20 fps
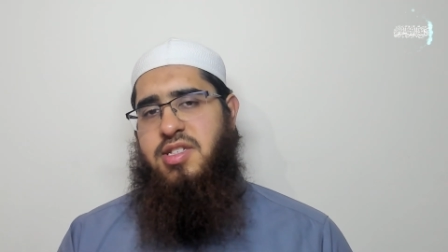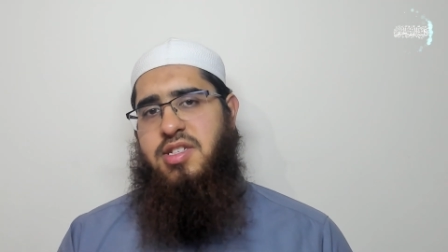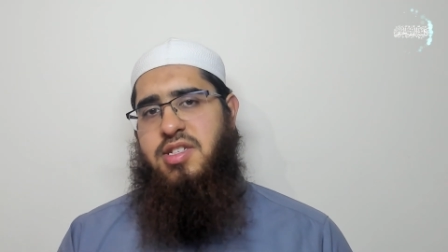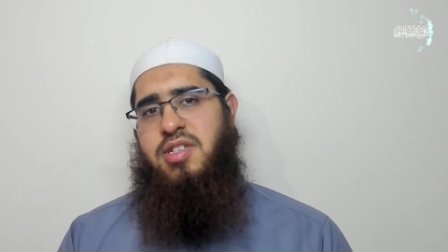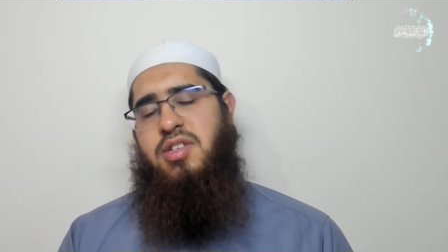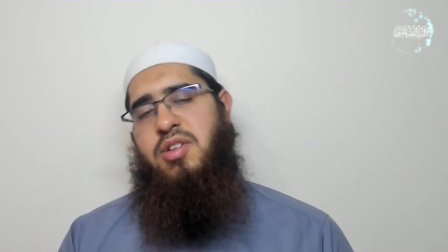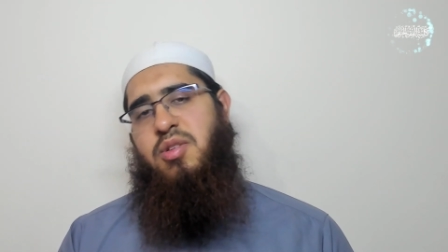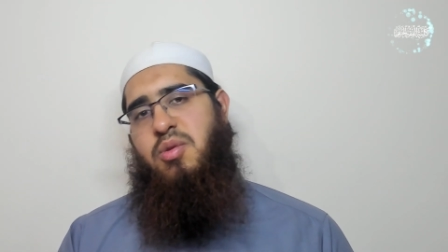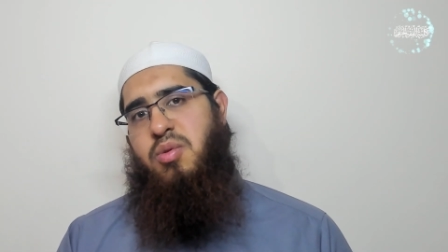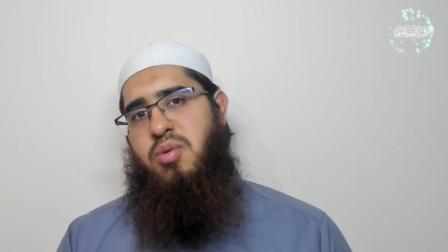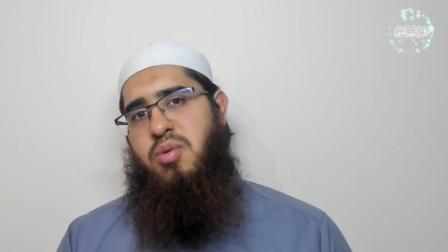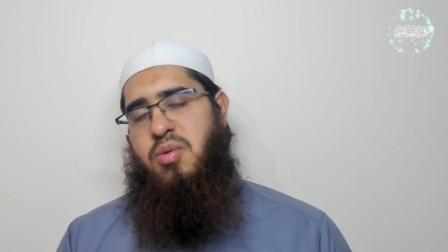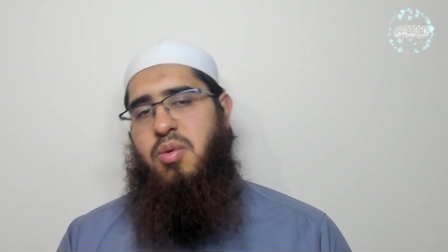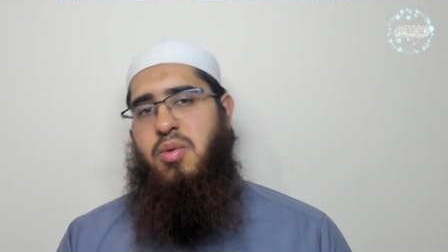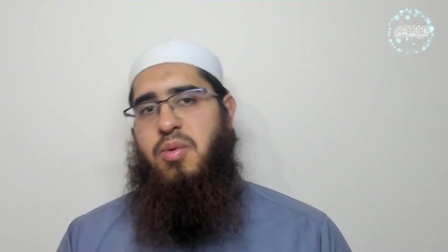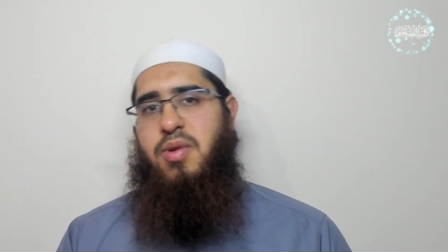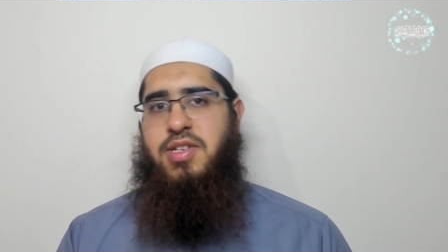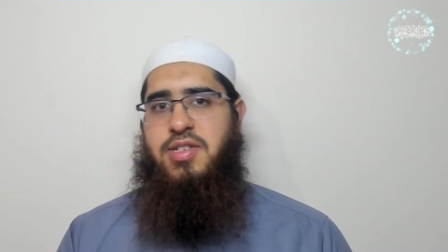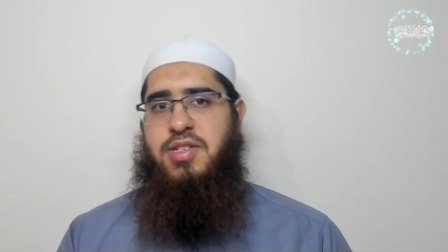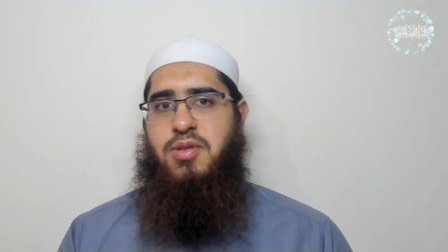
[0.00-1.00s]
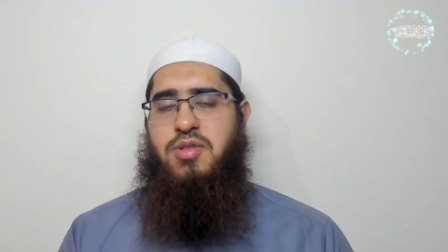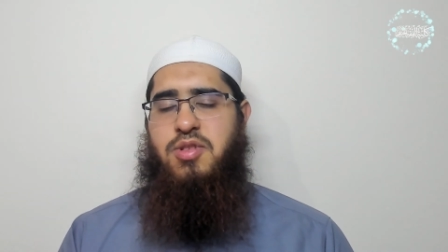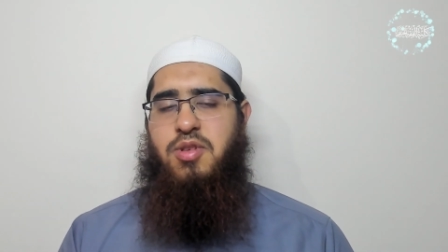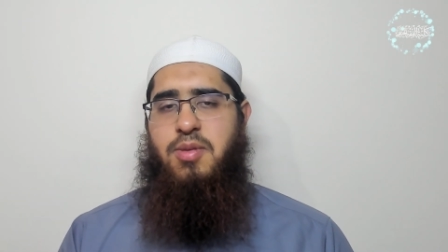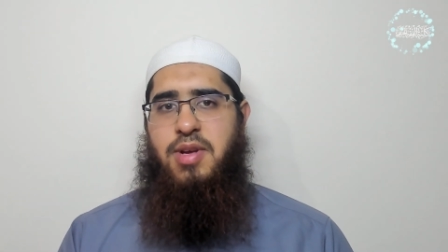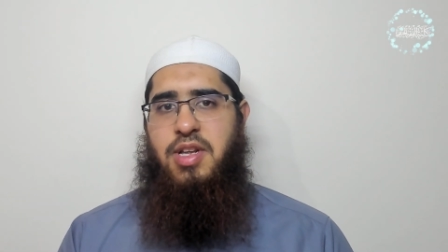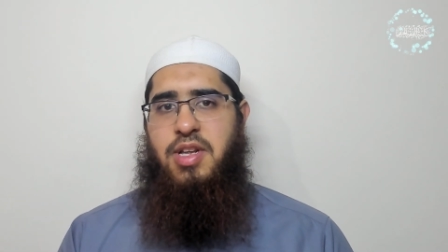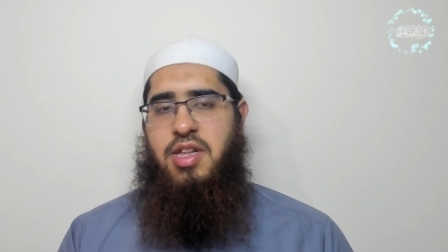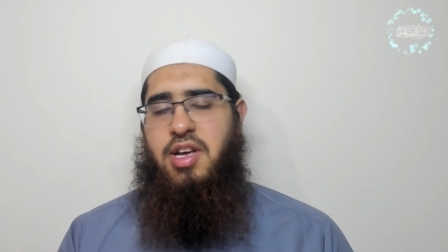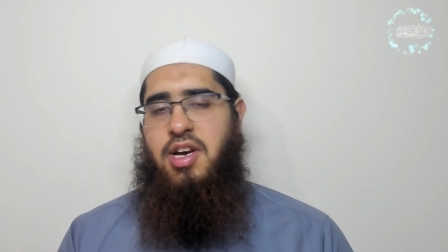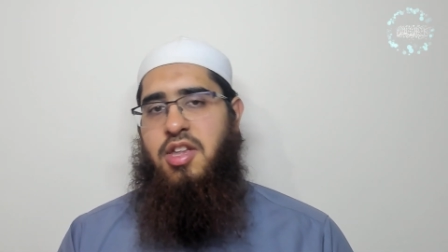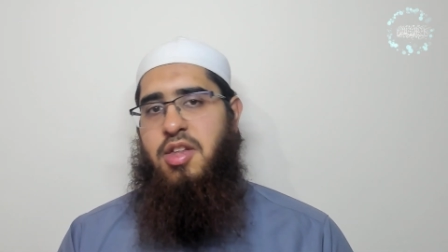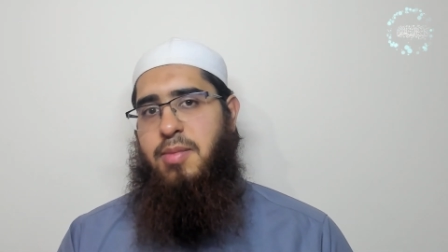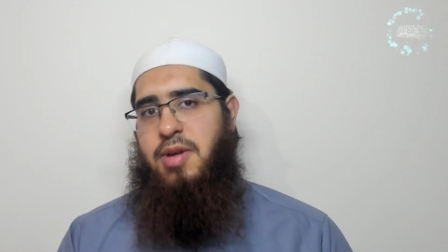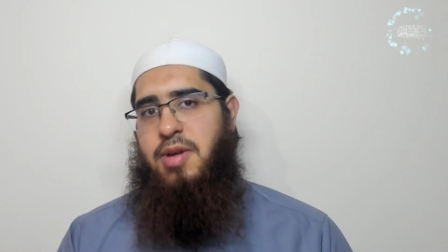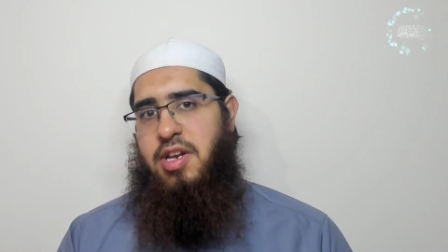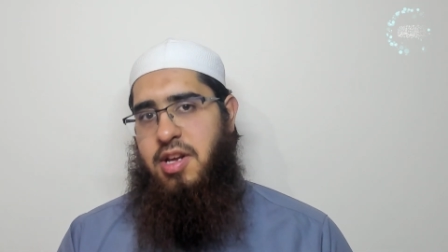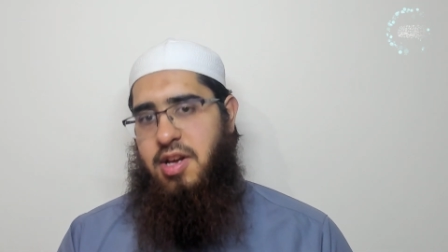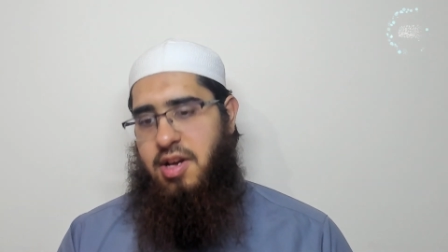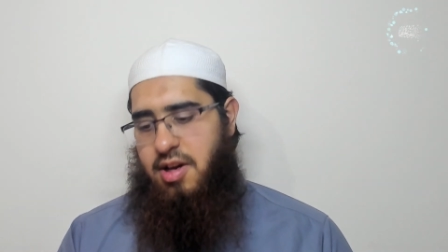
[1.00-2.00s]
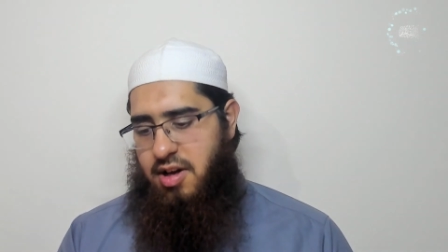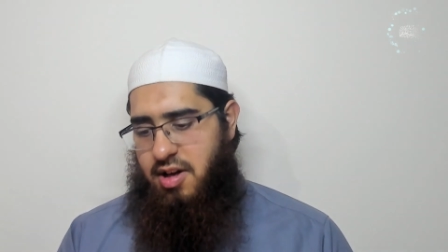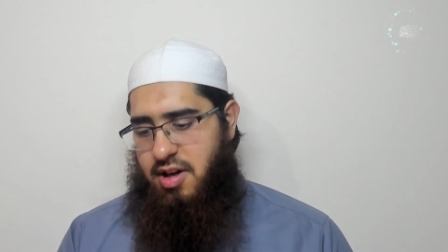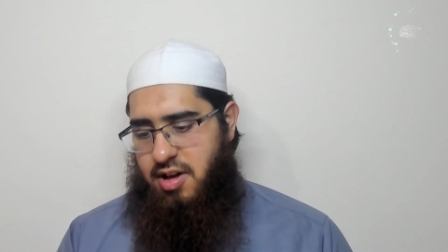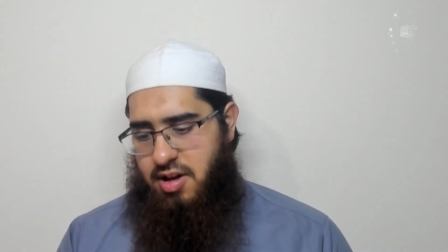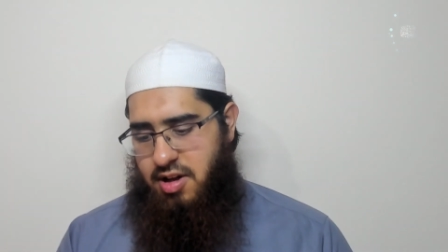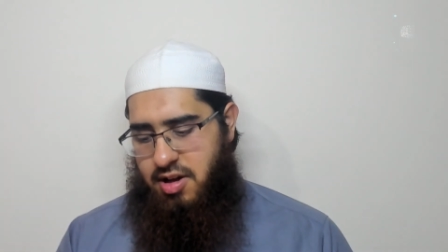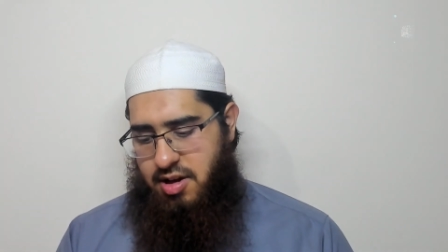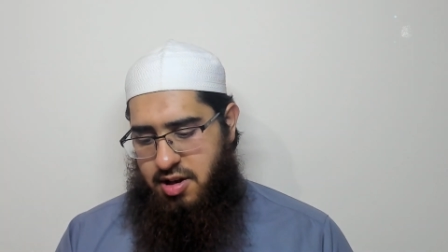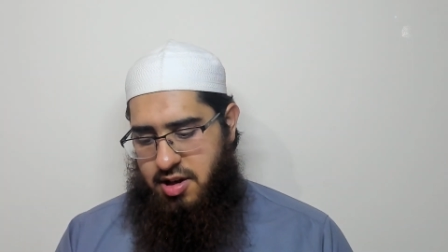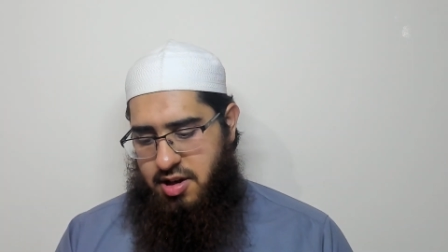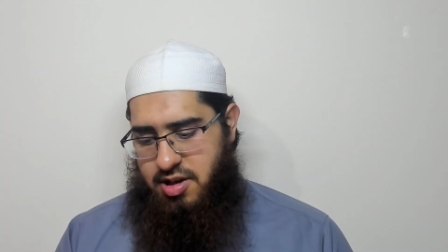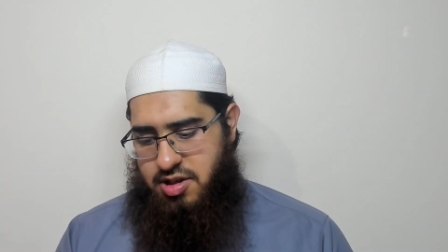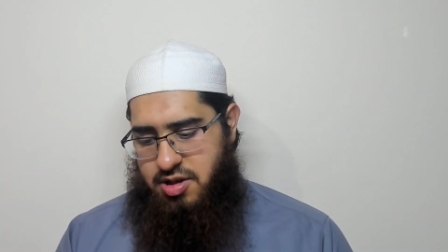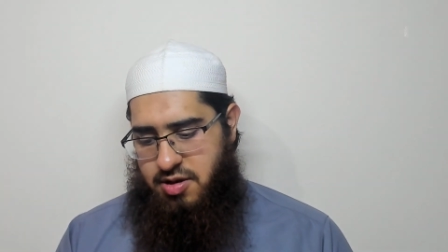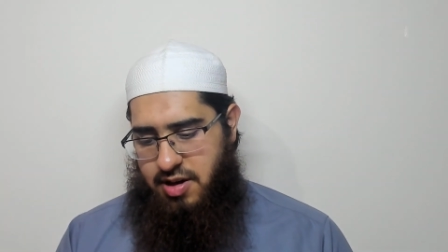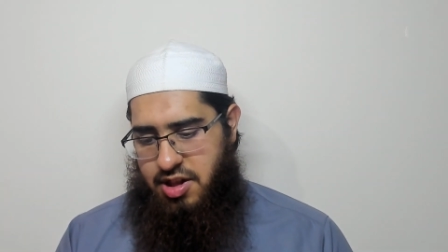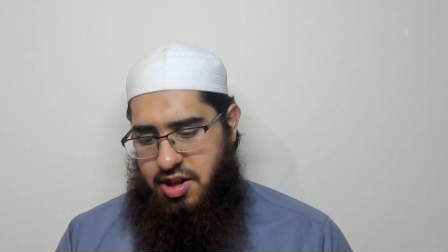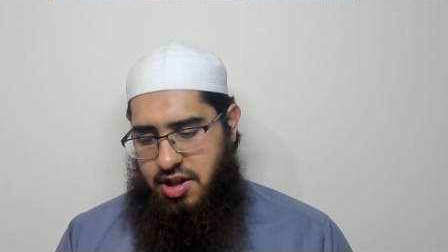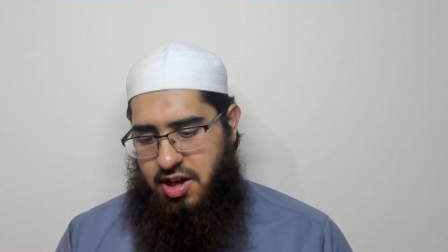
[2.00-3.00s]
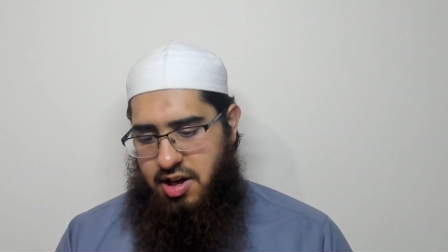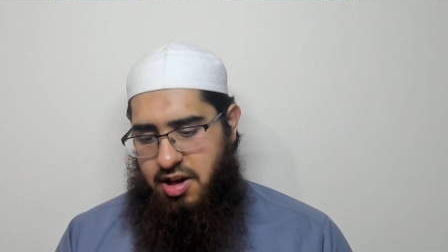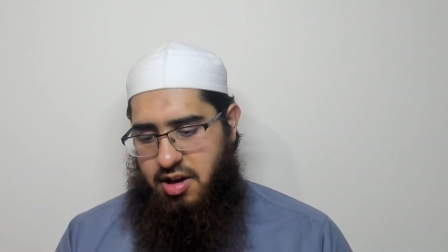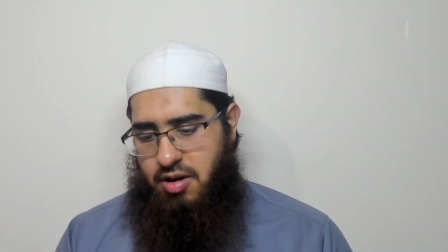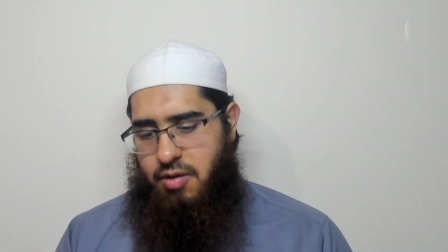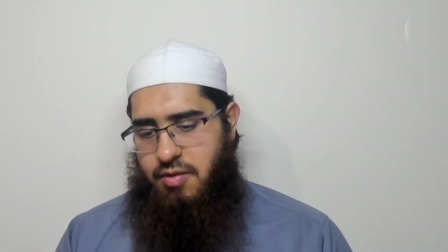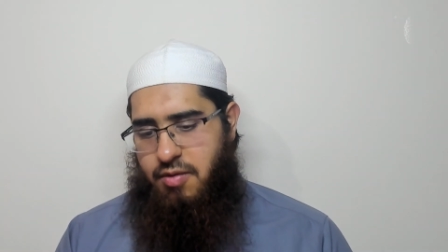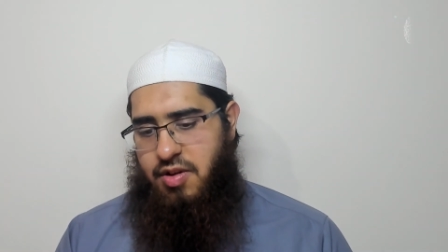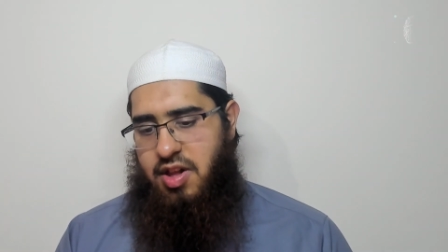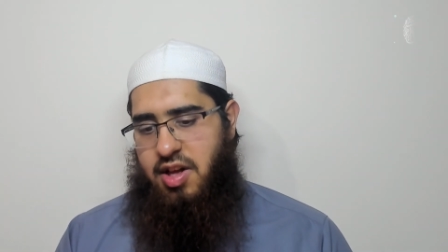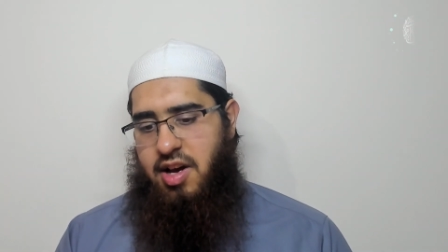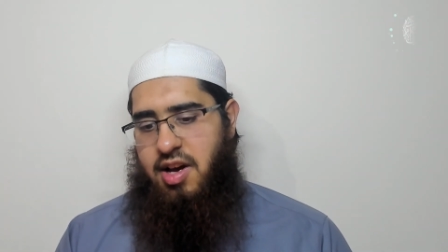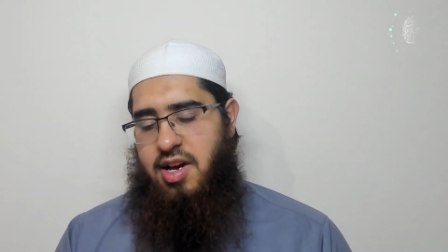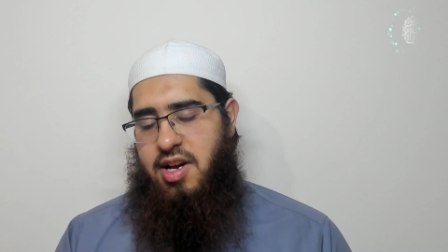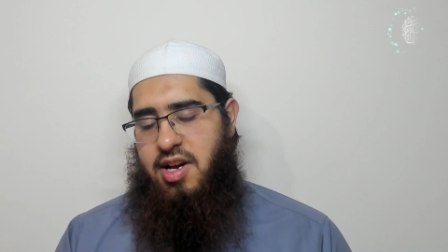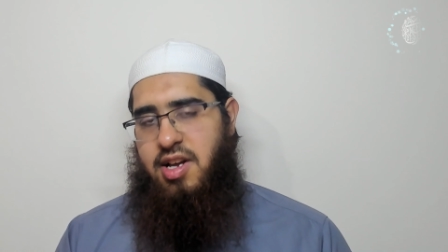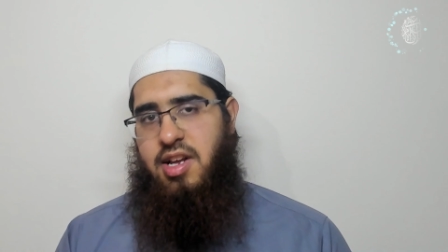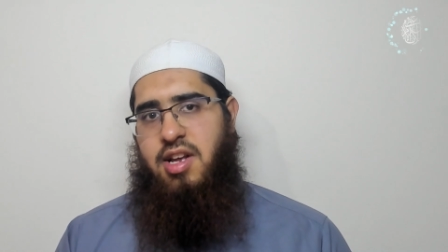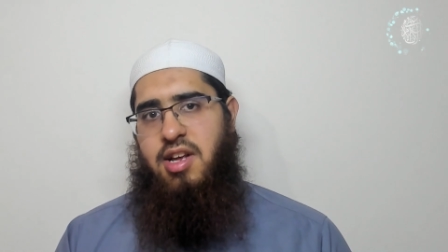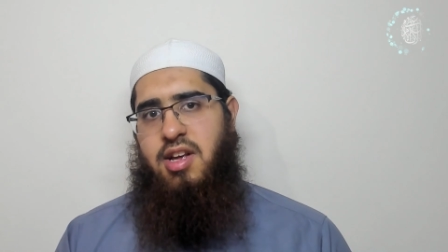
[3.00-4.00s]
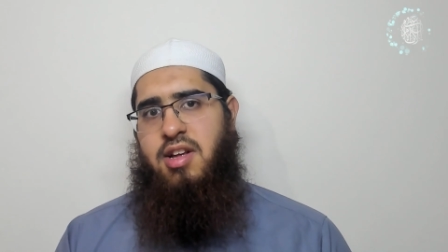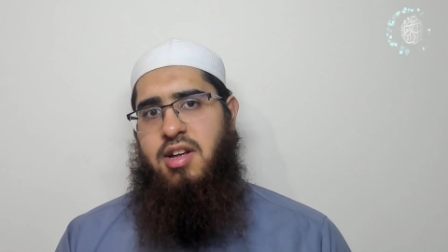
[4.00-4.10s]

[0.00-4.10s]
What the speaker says: It's always used to mean the other meaning. So I think over there,